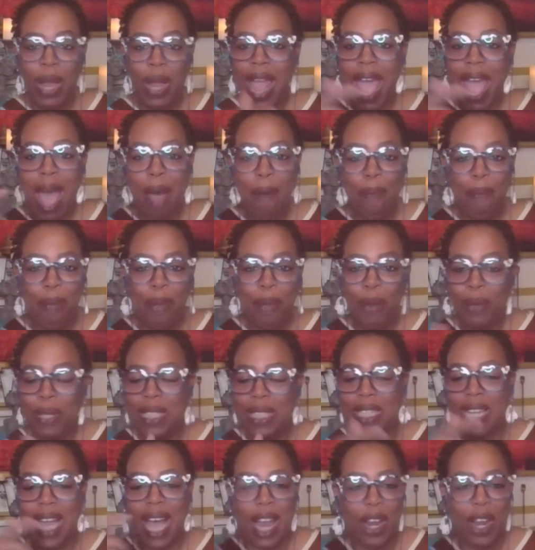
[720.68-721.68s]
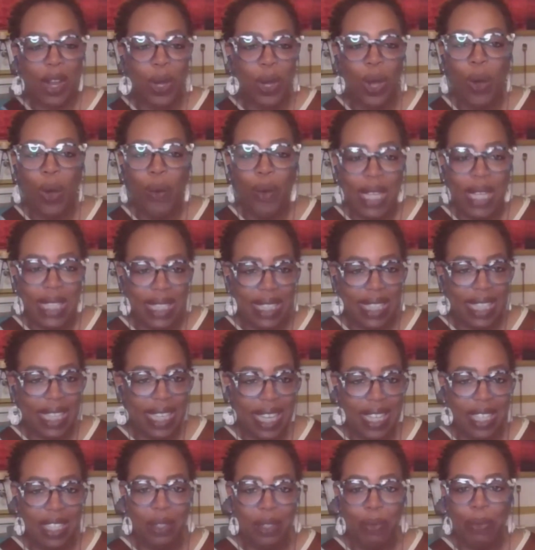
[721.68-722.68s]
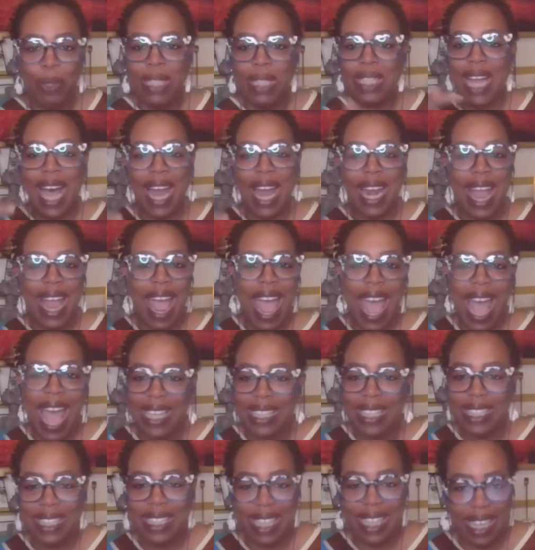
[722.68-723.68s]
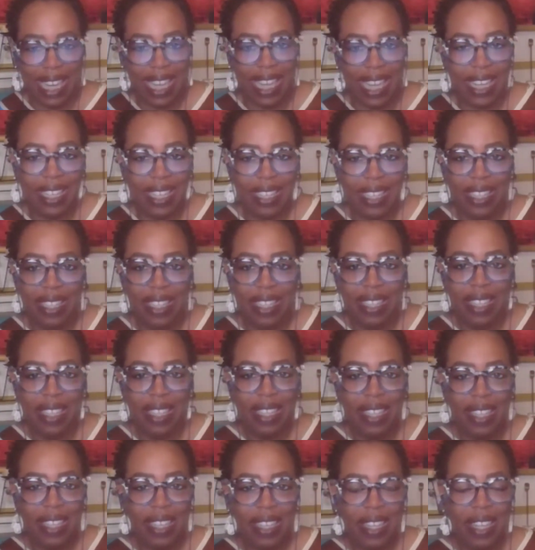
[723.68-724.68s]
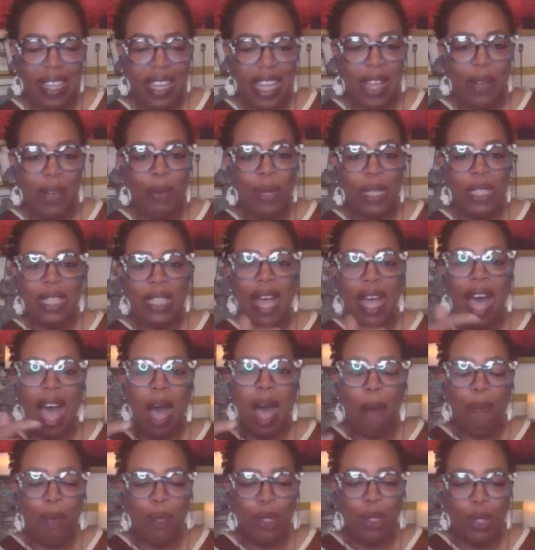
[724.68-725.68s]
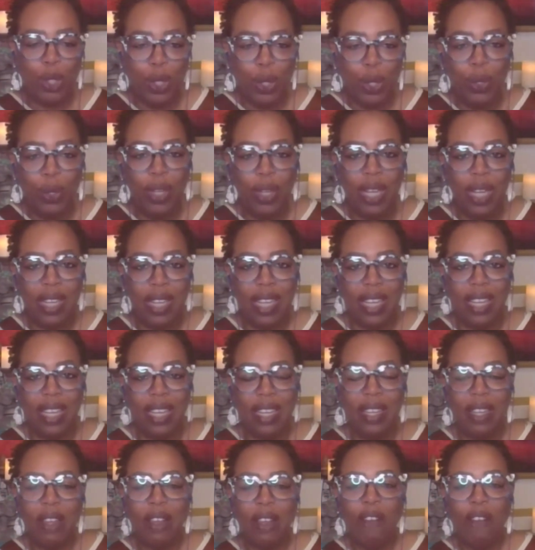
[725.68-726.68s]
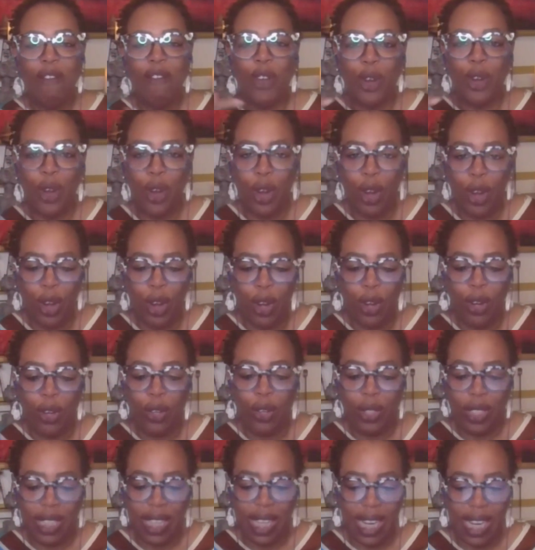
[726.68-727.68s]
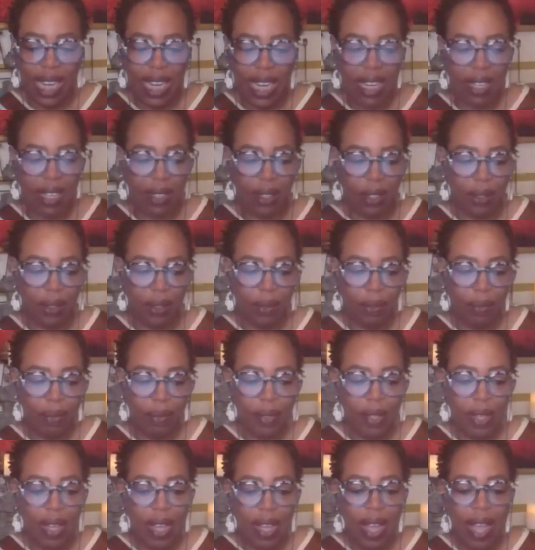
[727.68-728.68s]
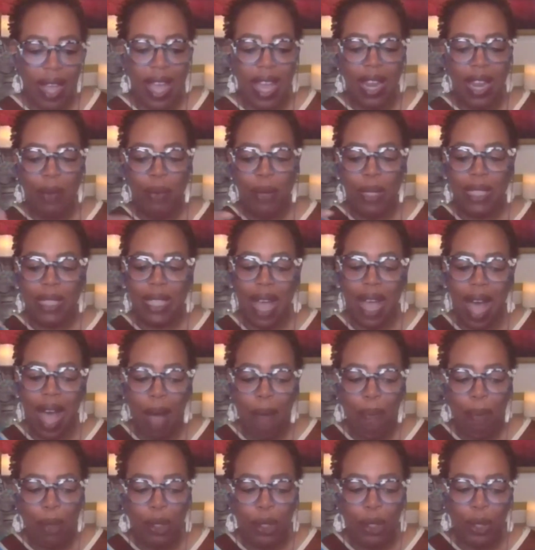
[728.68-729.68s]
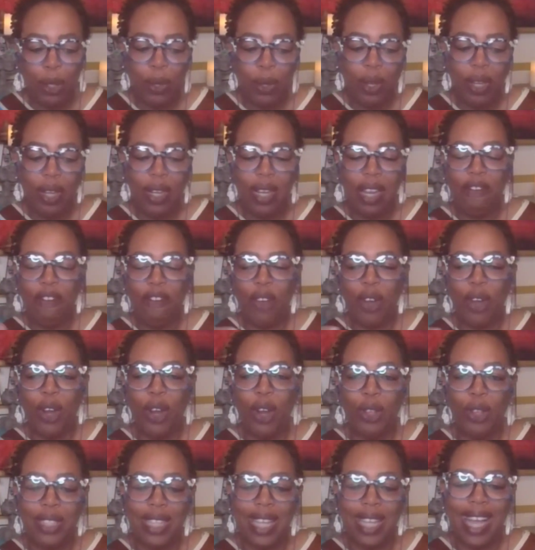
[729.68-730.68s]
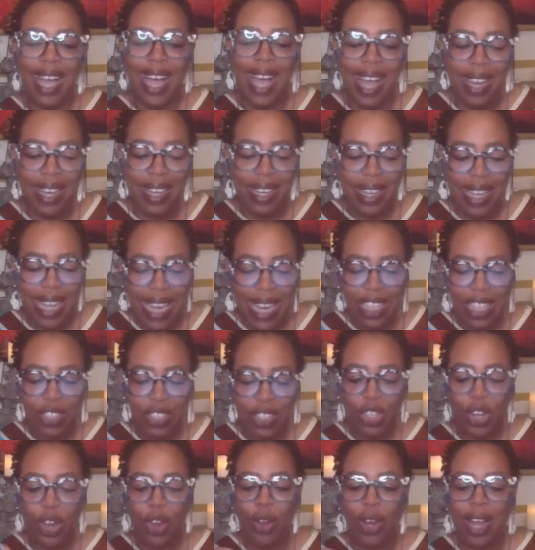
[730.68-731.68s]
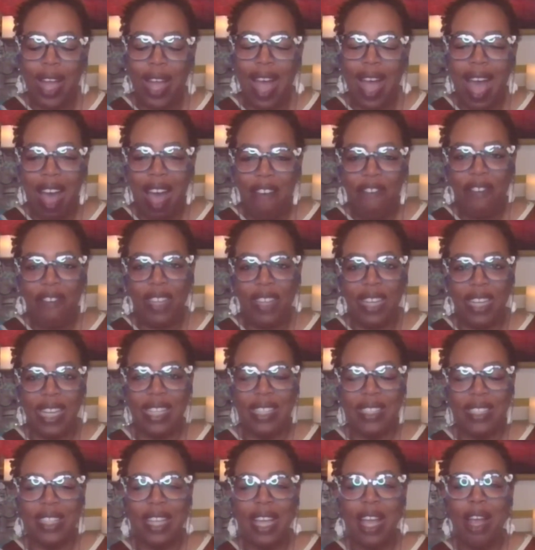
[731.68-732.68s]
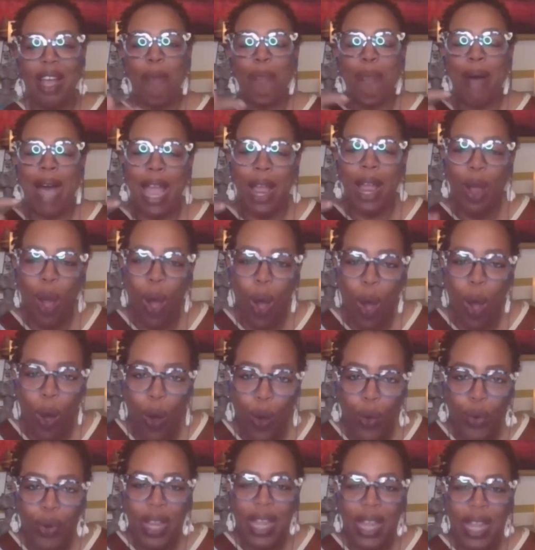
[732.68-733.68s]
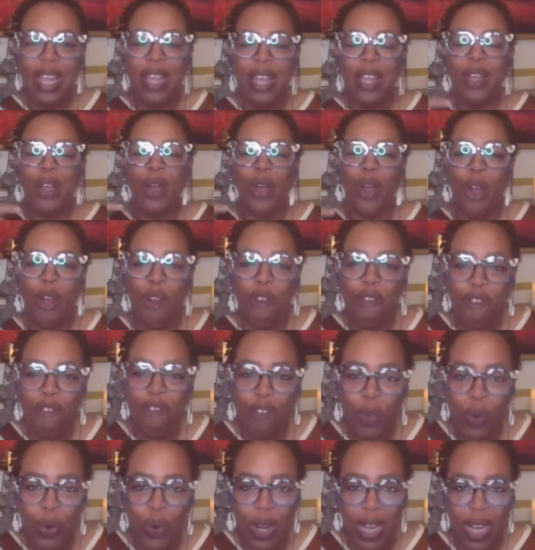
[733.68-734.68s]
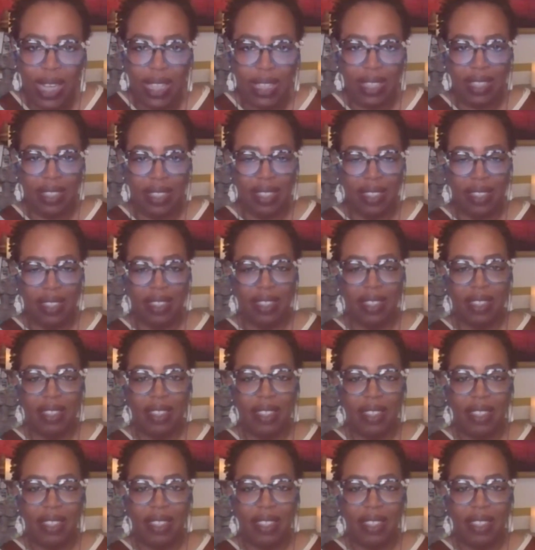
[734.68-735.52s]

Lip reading: What happened was not a coincidence, was not an accident. It was an opportunity for her to heal. And it was an opportunity for her to unleash her confidence by owning her voice.